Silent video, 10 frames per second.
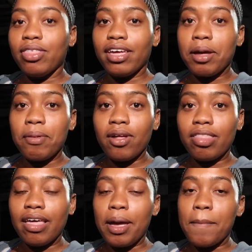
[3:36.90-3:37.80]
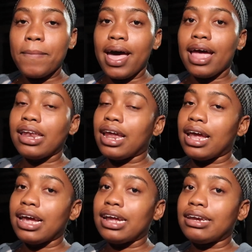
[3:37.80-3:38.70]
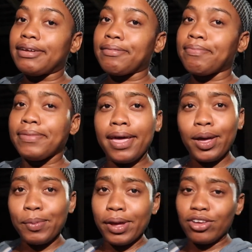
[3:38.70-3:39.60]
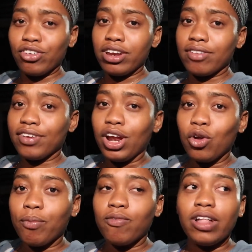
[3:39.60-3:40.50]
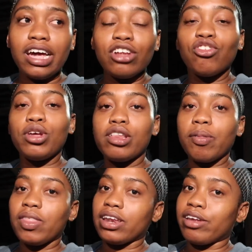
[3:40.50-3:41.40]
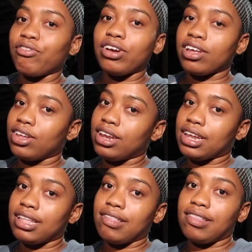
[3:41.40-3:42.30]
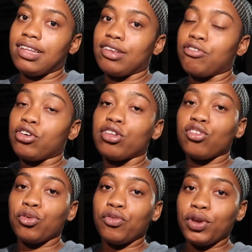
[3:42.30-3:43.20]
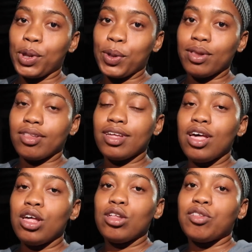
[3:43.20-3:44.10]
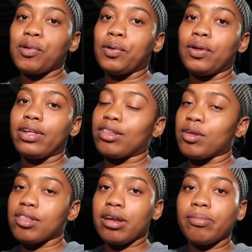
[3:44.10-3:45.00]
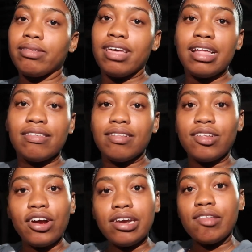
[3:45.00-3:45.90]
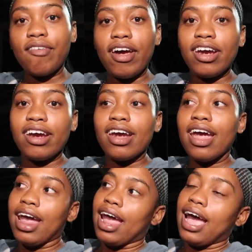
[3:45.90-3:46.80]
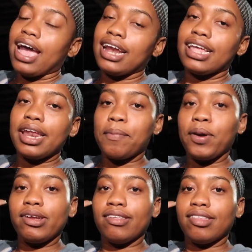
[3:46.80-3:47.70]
think about them and then yeah i hope you enjoyed this video and hopefully i can show you something different that you didn't get to see in the first two videos so let's go set up the tent start this fire and get the party